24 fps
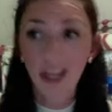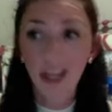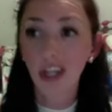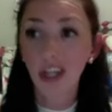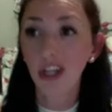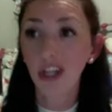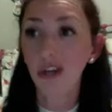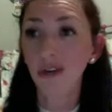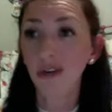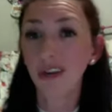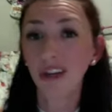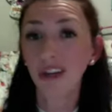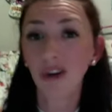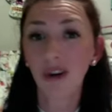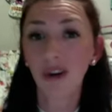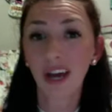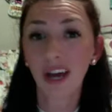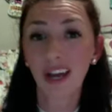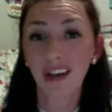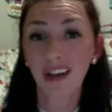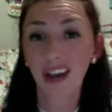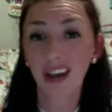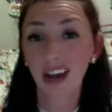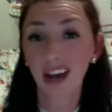You can go
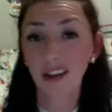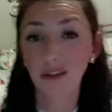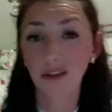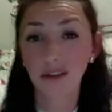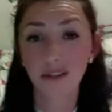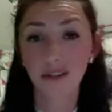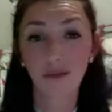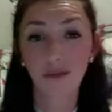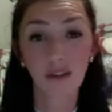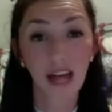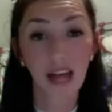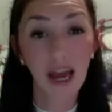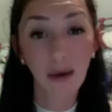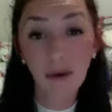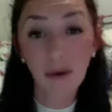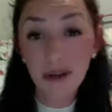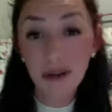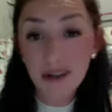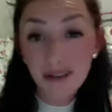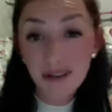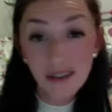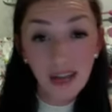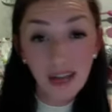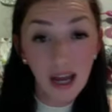ahead and add those
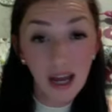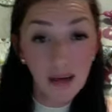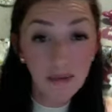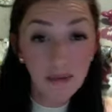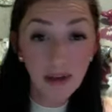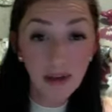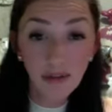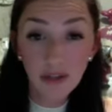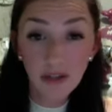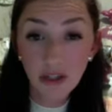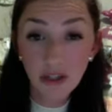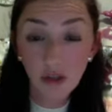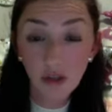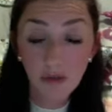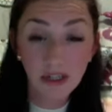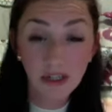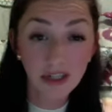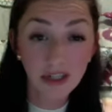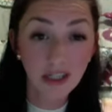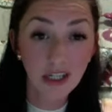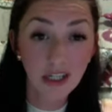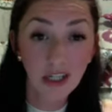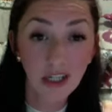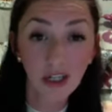flowers to come every 2
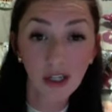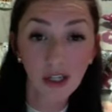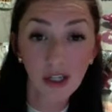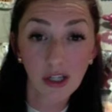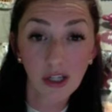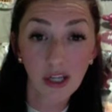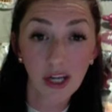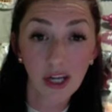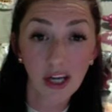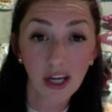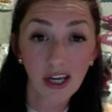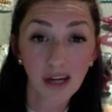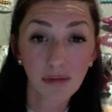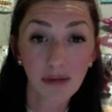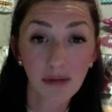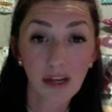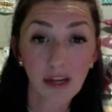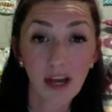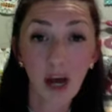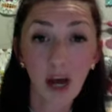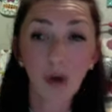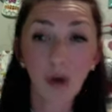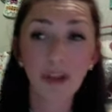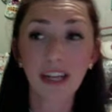months to your club.
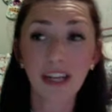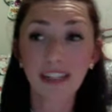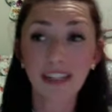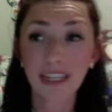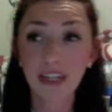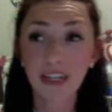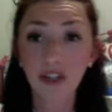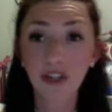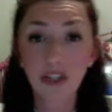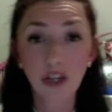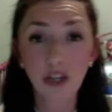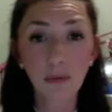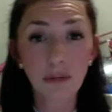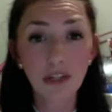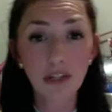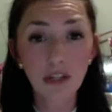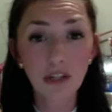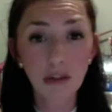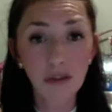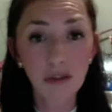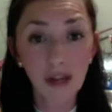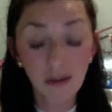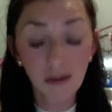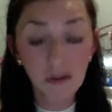Oh, and that dish soap that
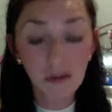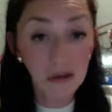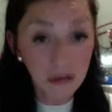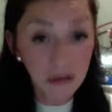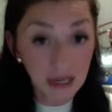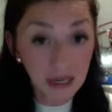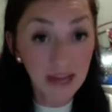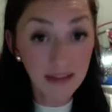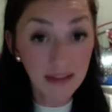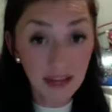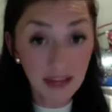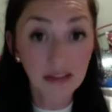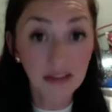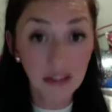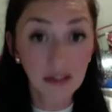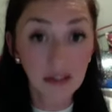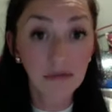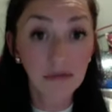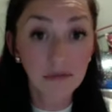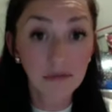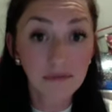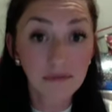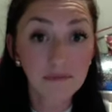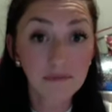you love, you can add that too.